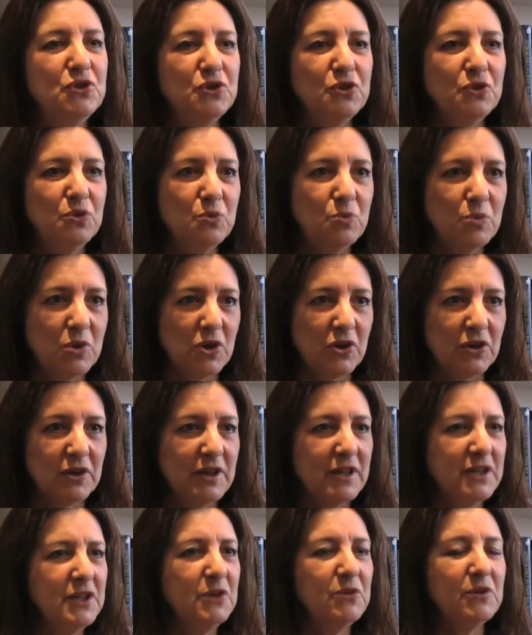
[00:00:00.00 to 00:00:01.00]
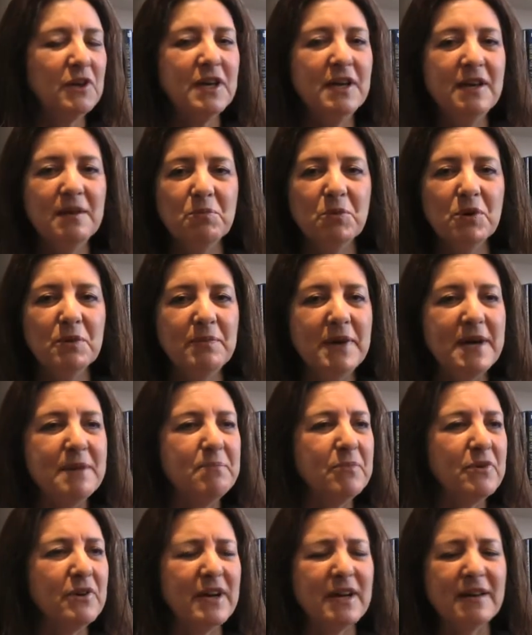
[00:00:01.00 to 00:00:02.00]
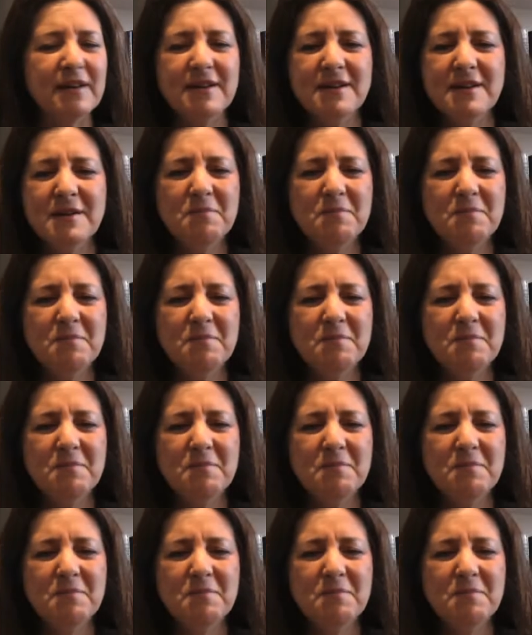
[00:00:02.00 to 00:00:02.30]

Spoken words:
do want and you keep remembering.